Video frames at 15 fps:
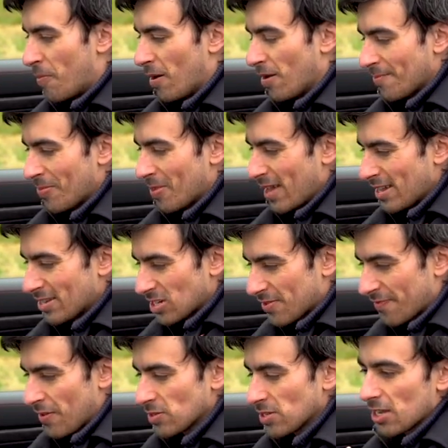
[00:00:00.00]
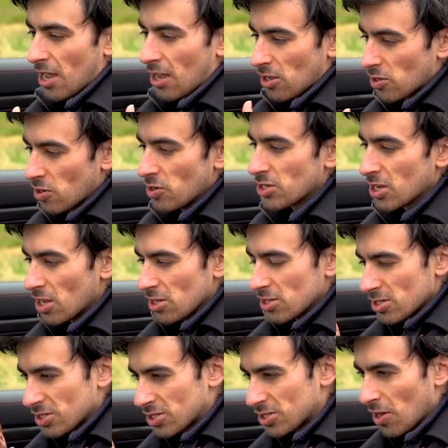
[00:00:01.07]
but it just feels like a good,
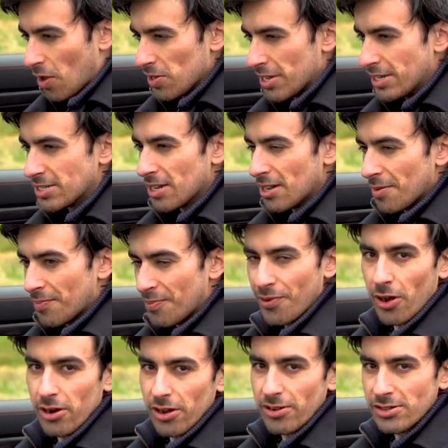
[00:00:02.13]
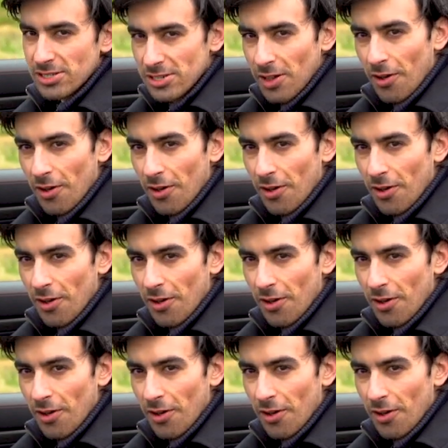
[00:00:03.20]
solid product.